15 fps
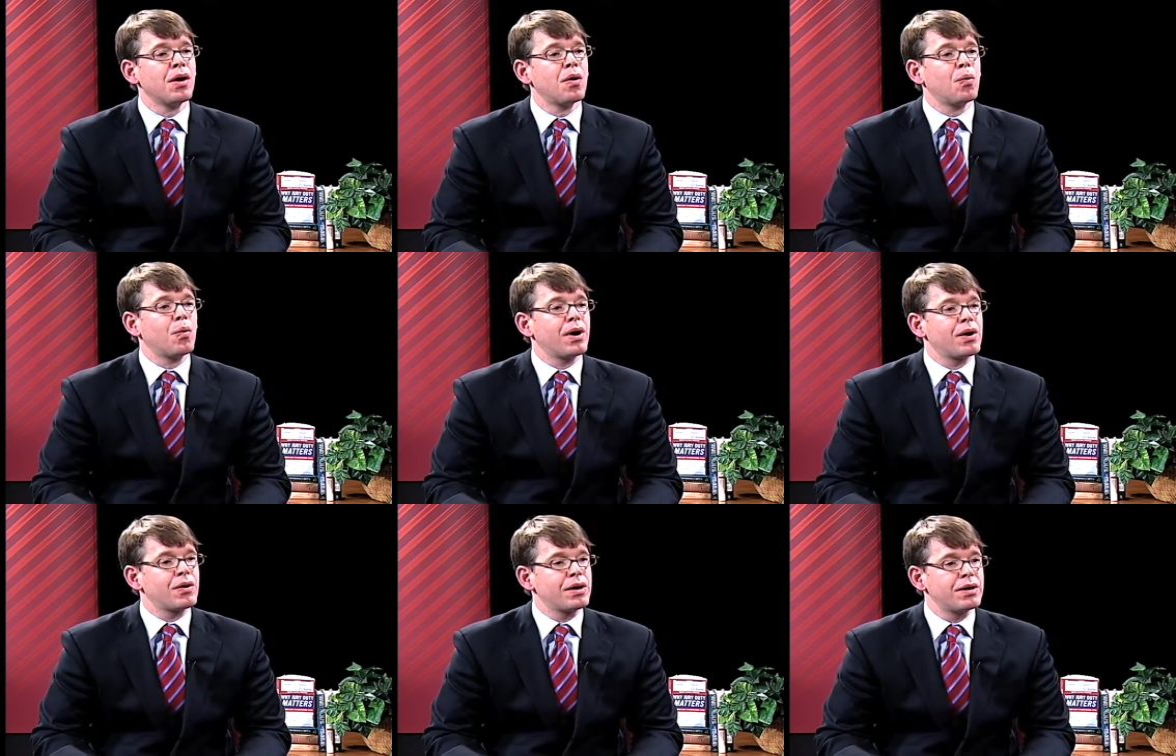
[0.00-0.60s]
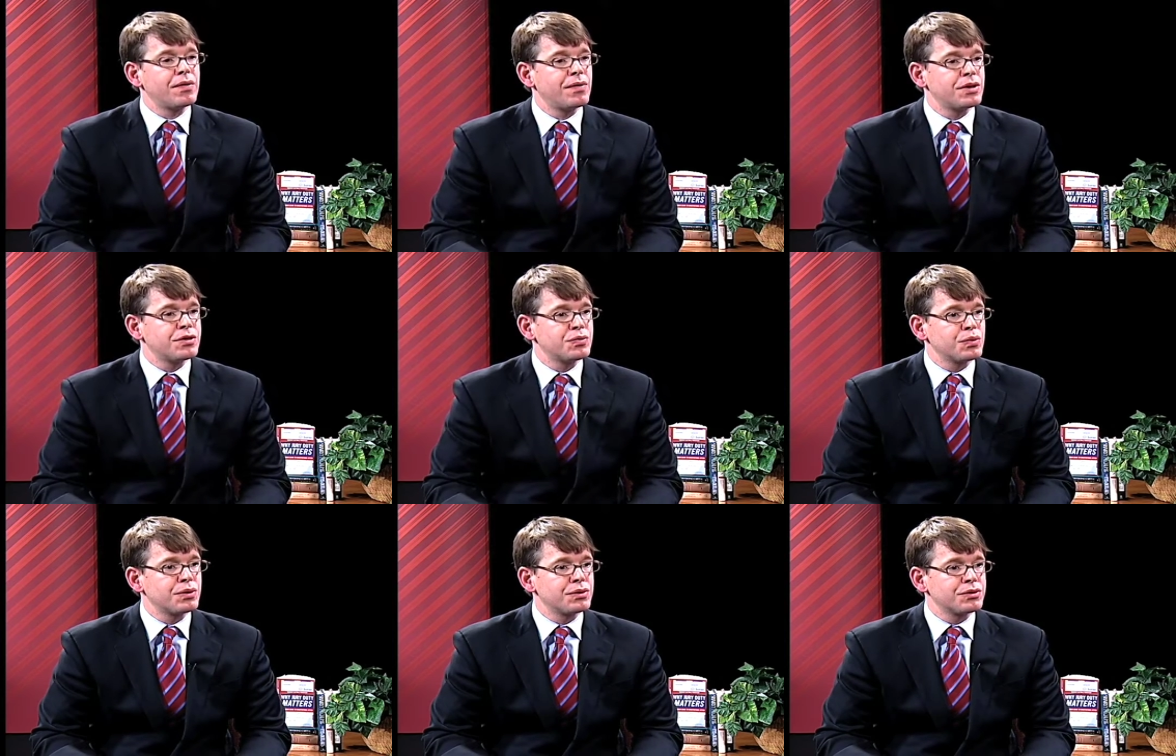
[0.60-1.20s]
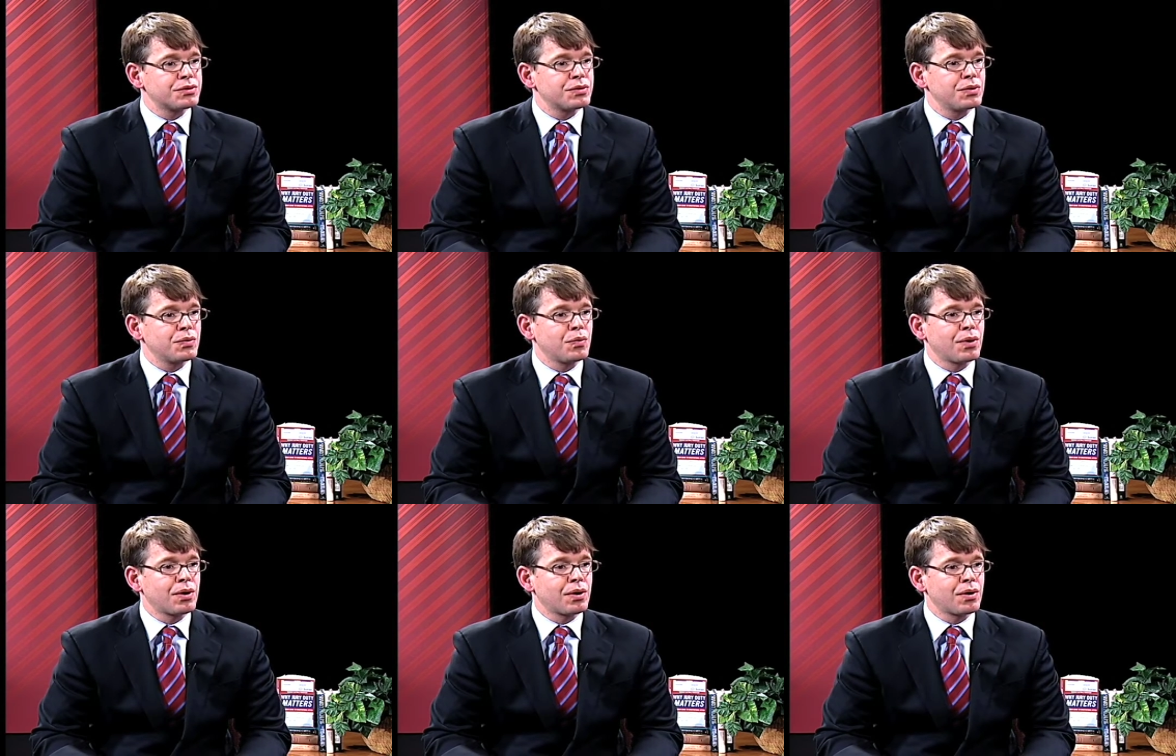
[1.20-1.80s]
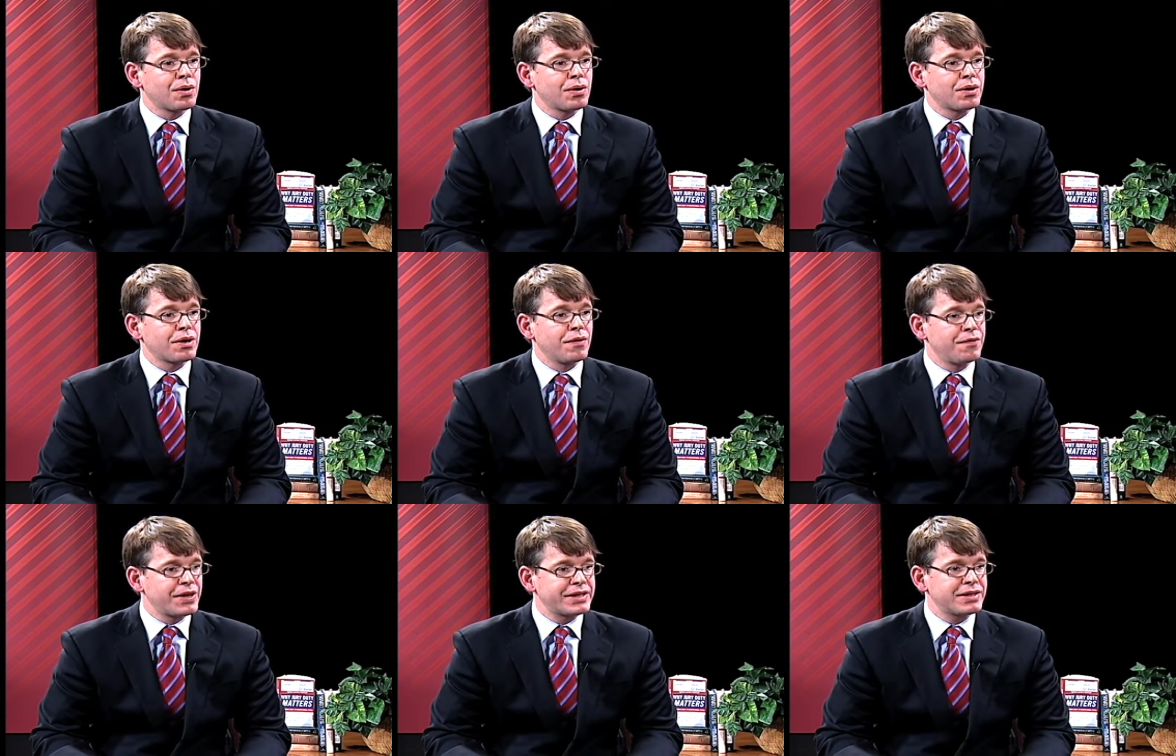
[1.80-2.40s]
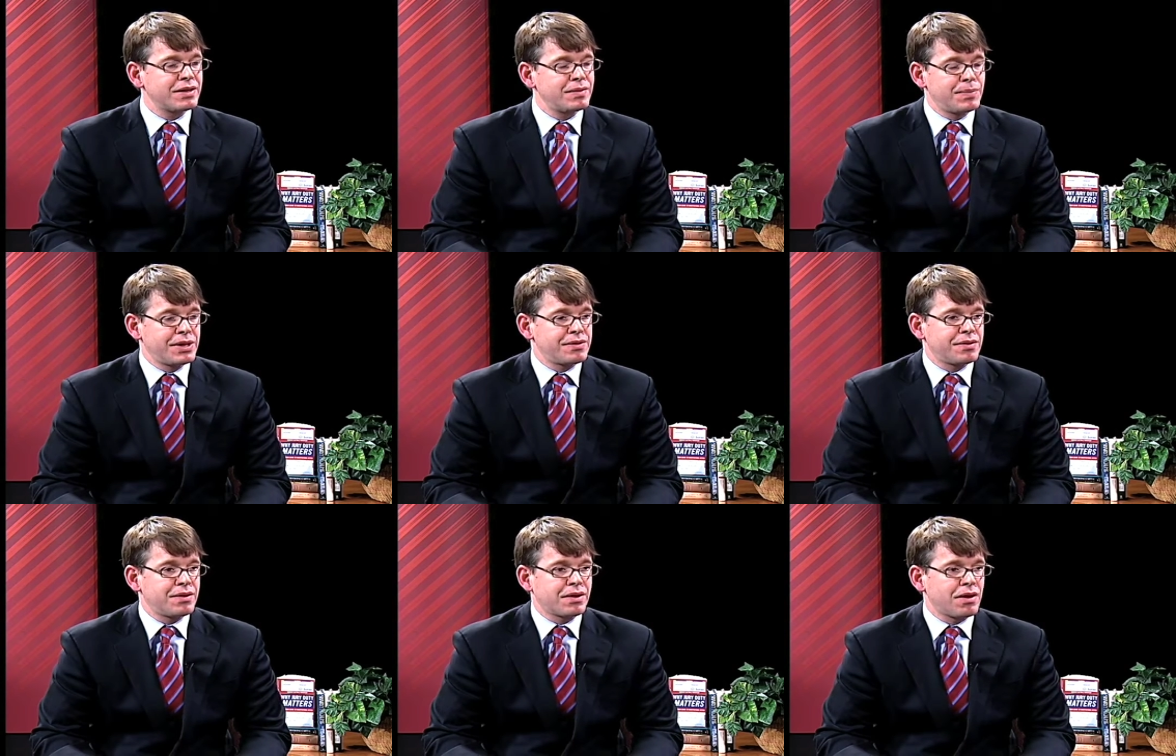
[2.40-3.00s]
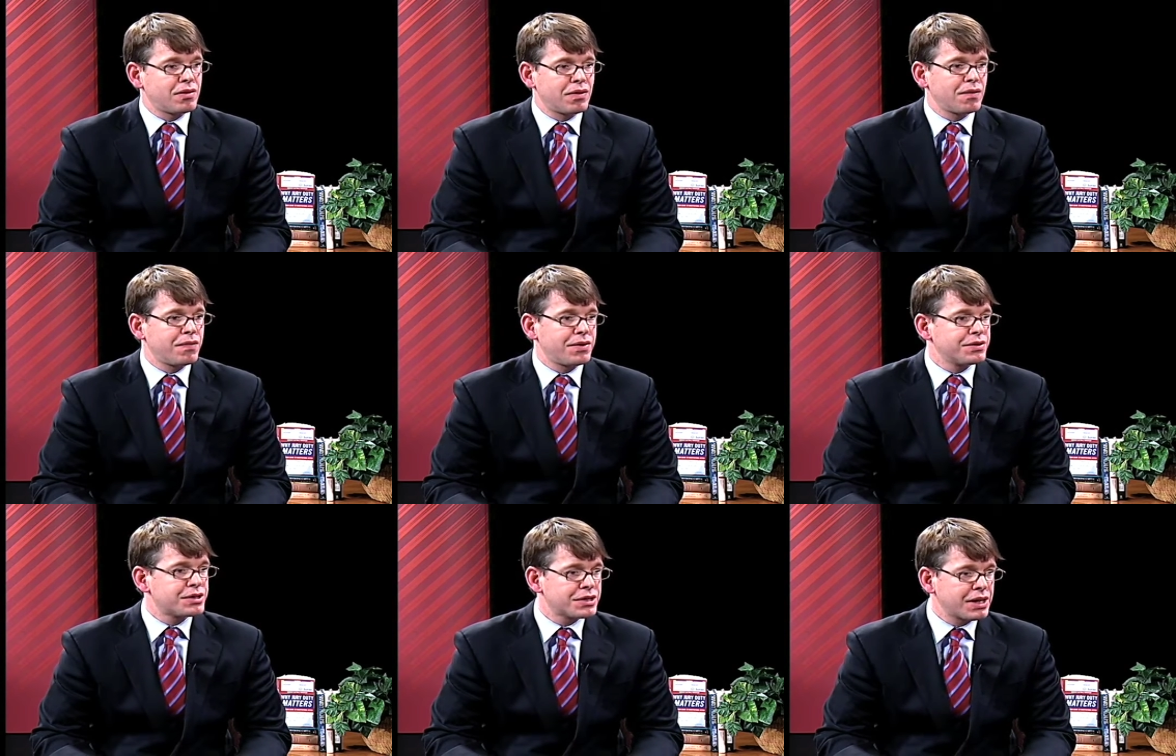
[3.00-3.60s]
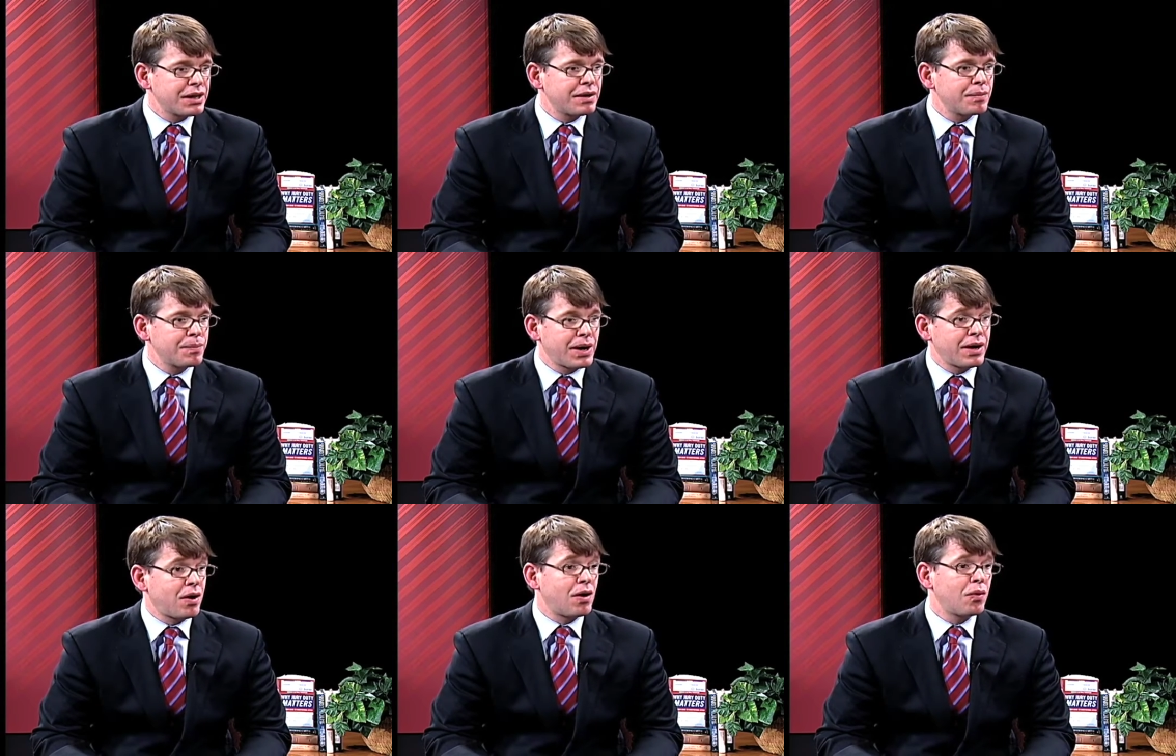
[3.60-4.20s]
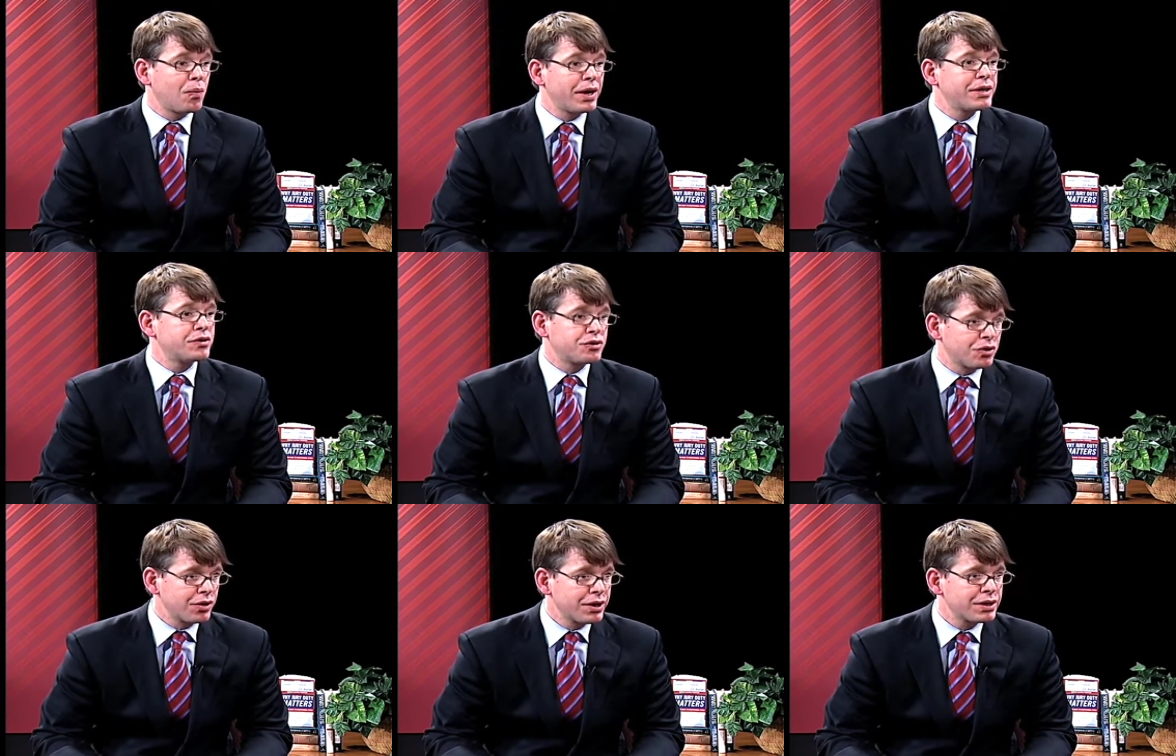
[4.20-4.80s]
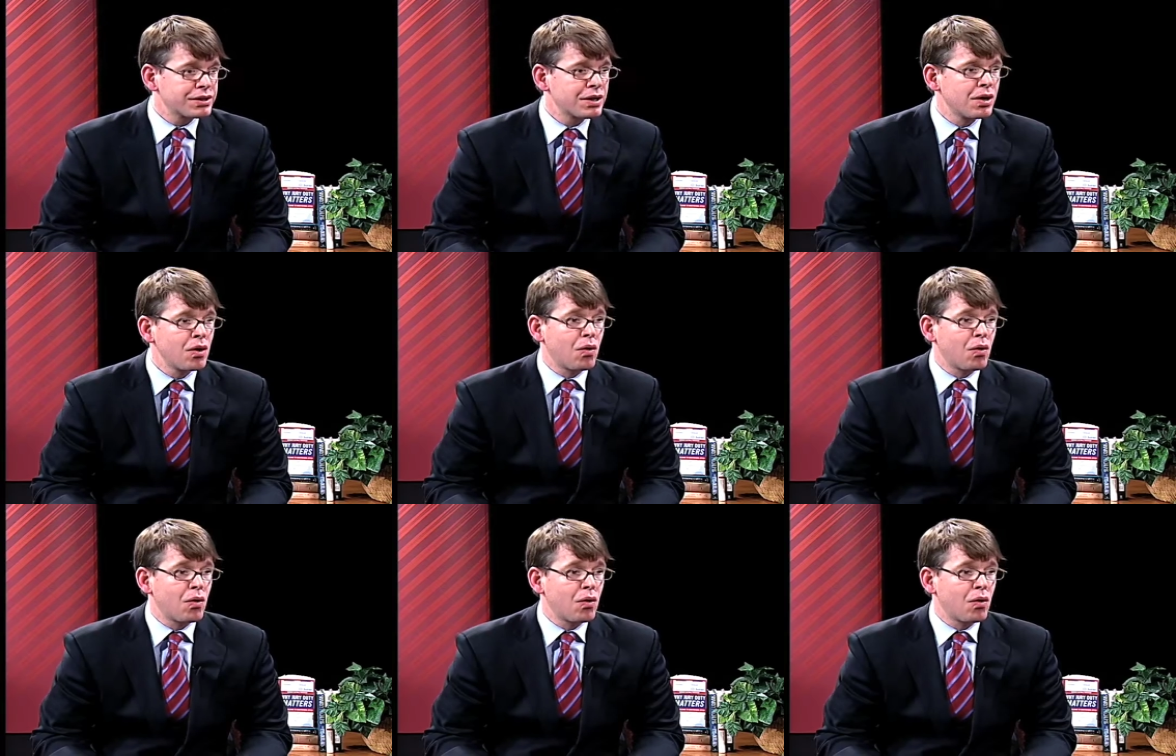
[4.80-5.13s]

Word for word: where individuals were convicted based on the color of their skin by all-white juries,